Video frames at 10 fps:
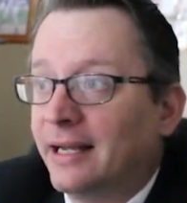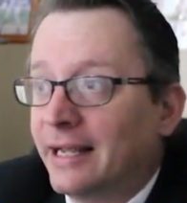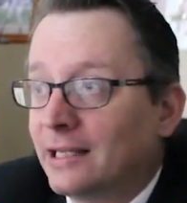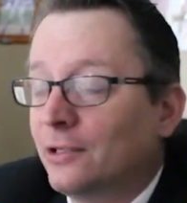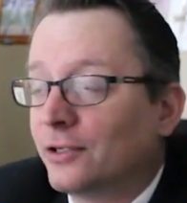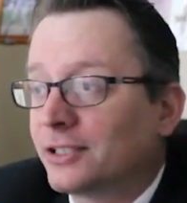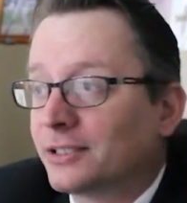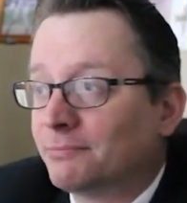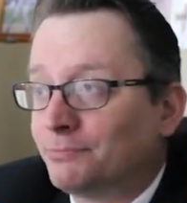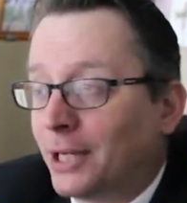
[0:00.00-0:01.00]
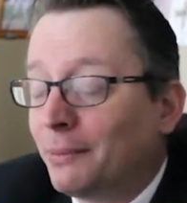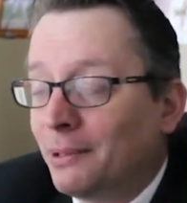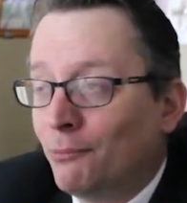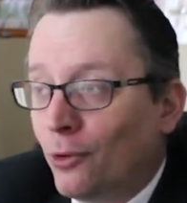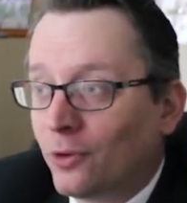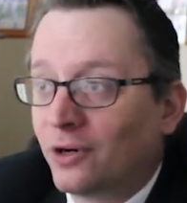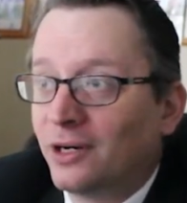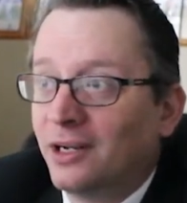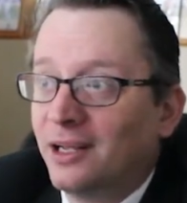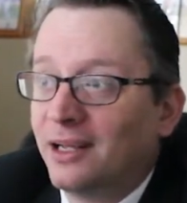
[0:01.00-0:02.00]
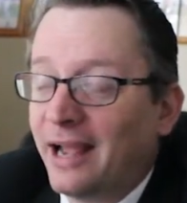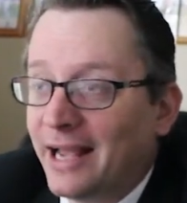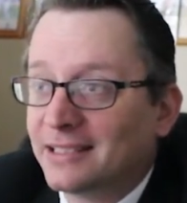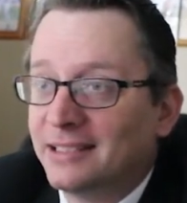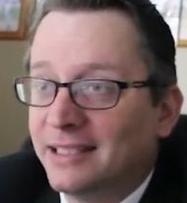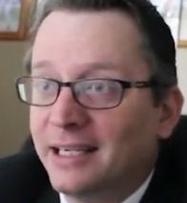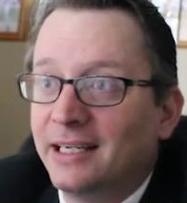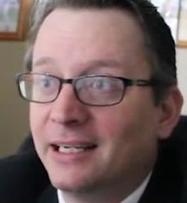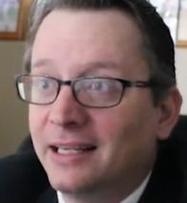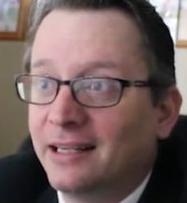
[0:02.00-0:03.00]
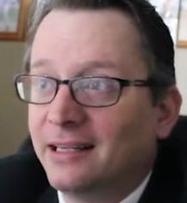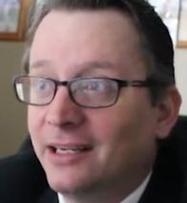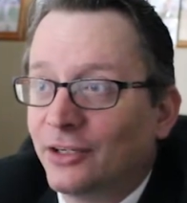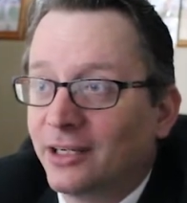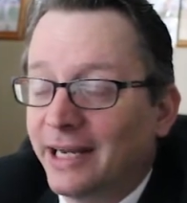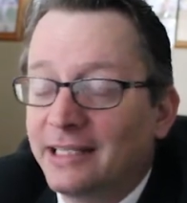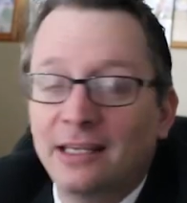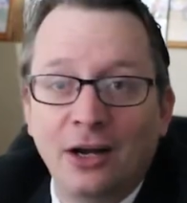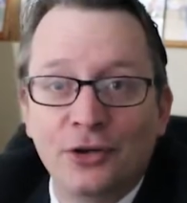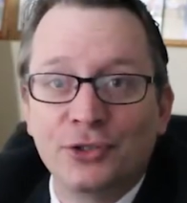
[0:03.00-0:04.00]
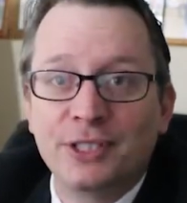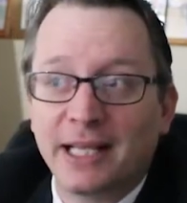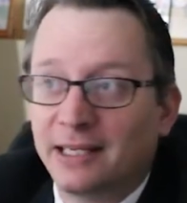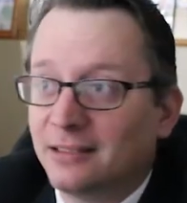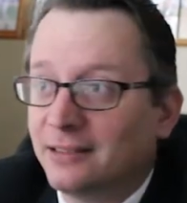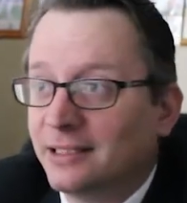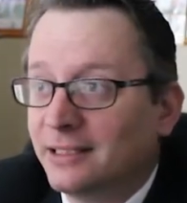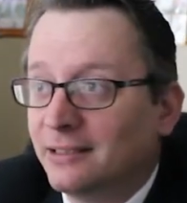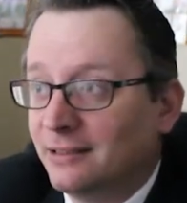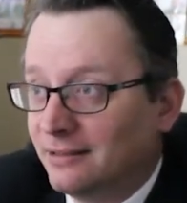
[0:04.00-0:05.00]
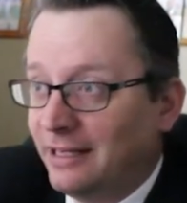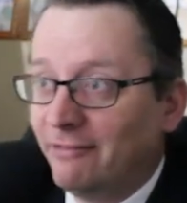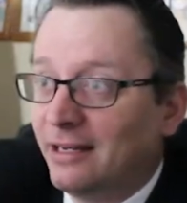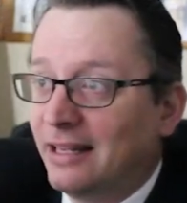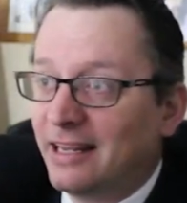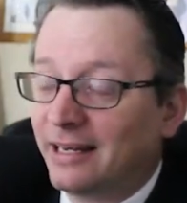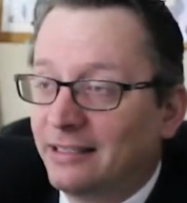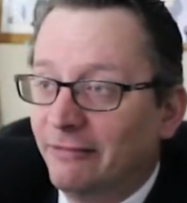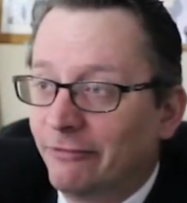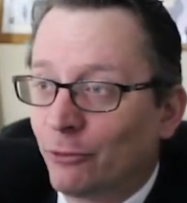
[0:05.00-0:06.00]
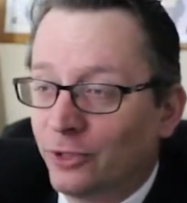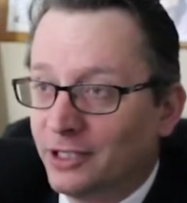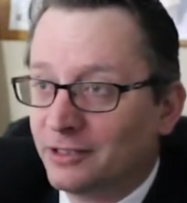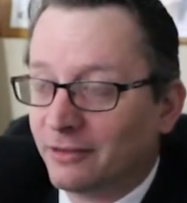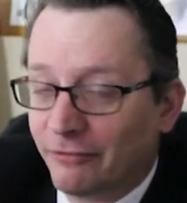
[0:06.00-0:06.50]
it looks probably more as it did in the 1800s than it did even in the 1940s.